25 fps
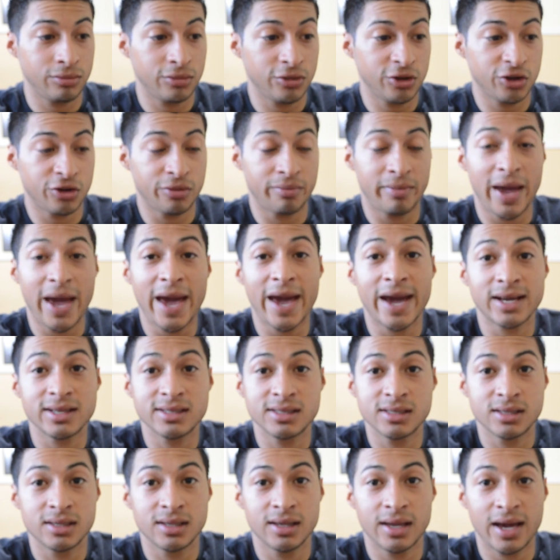
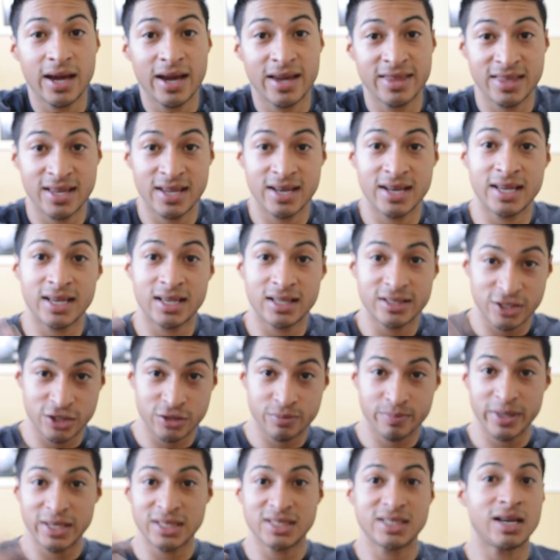max and then it
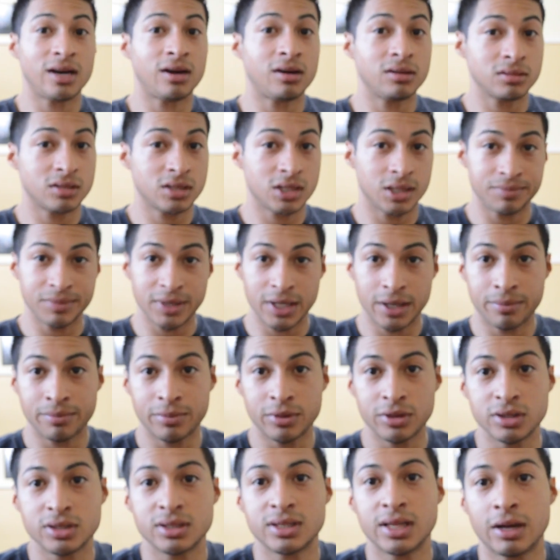spits out some
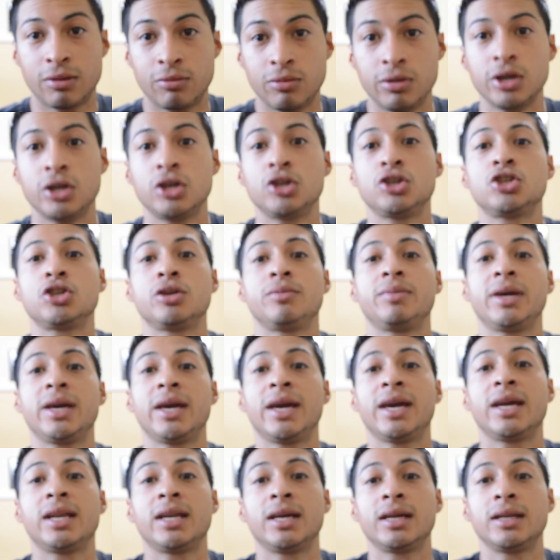numbers like what you should be
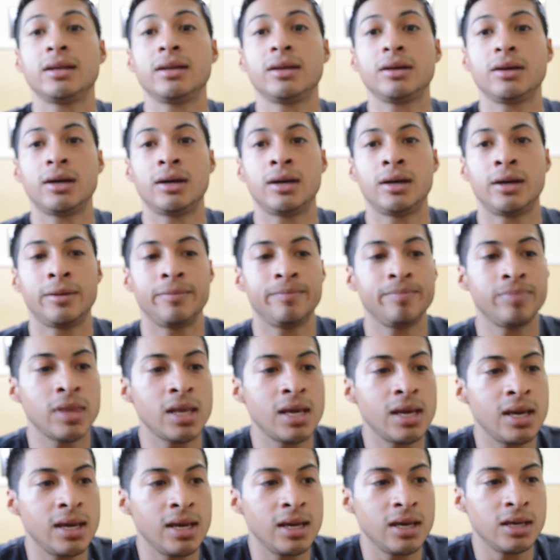hitting.
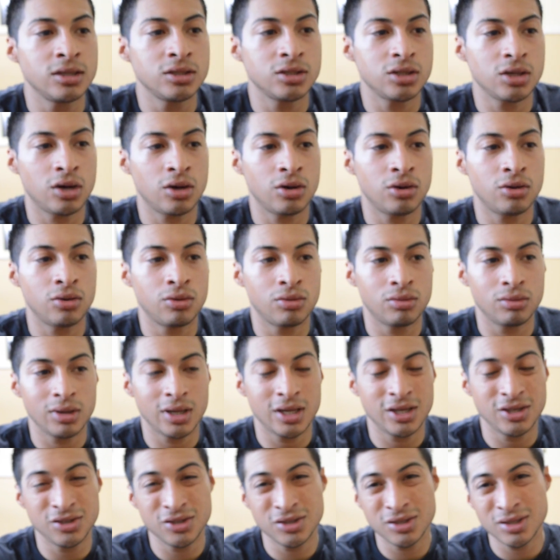So
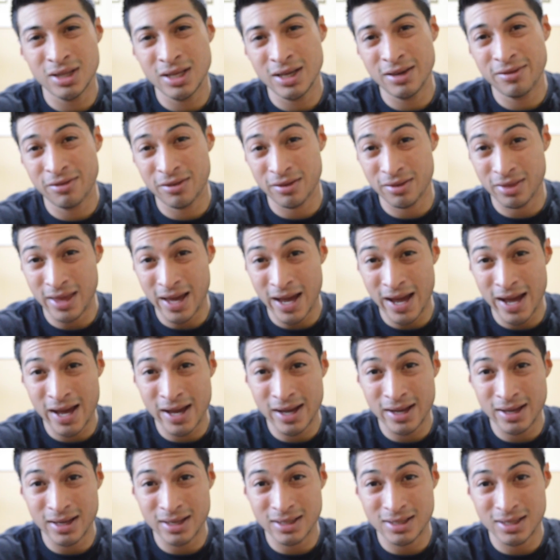usually for
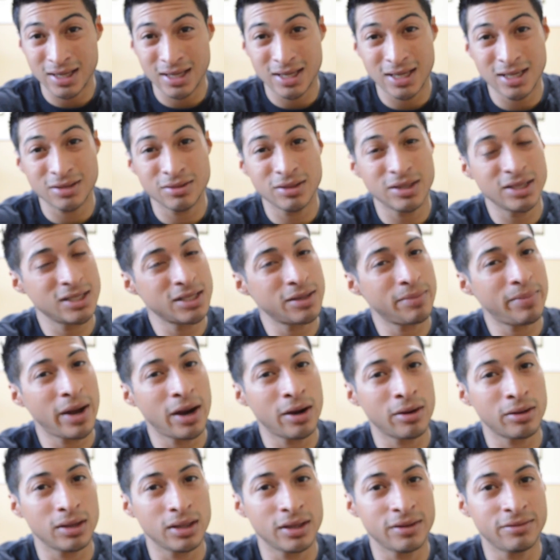that, he's a
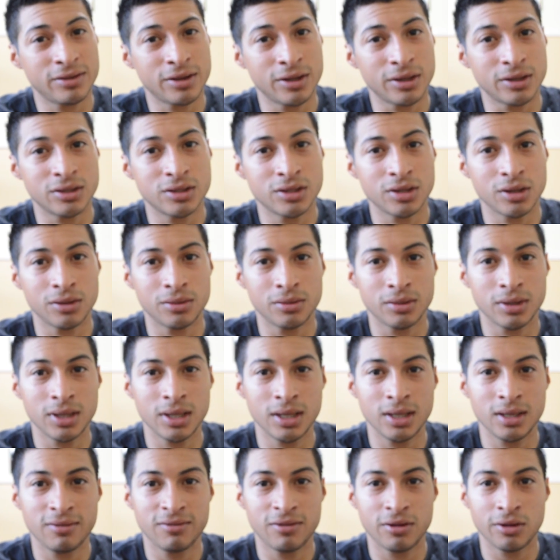power lifter, so
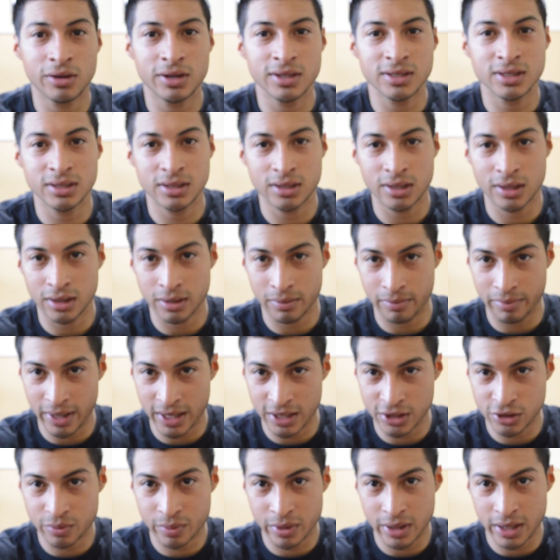he focuses on the
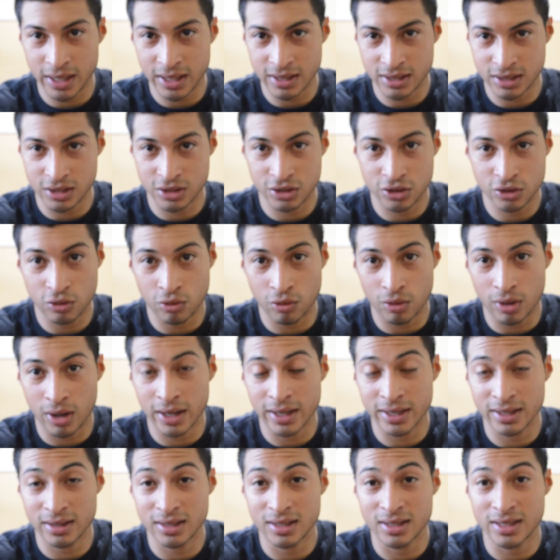bench press, the
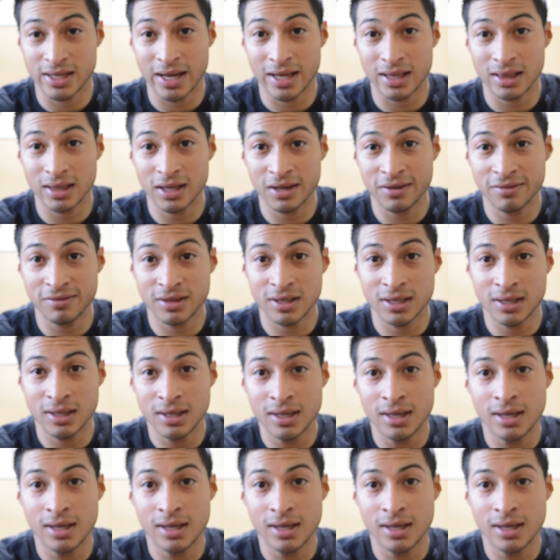squat, and the deadlift.